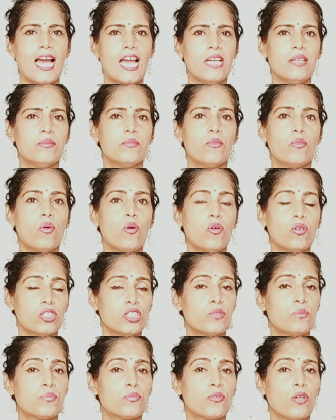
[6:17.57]
I
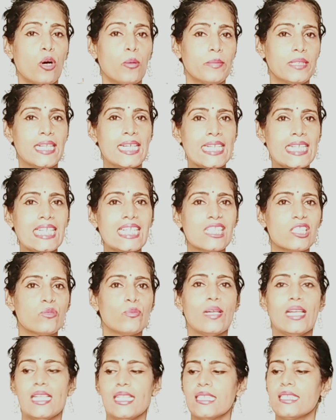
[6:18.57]
most prominently
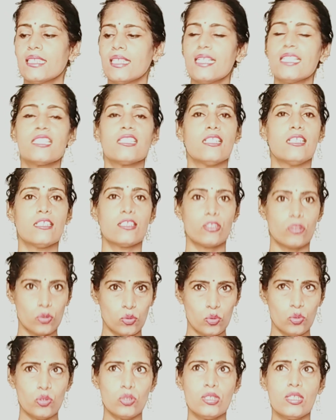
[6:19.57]
smell in this is
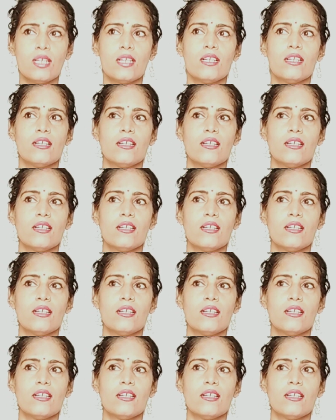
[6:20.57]
oud.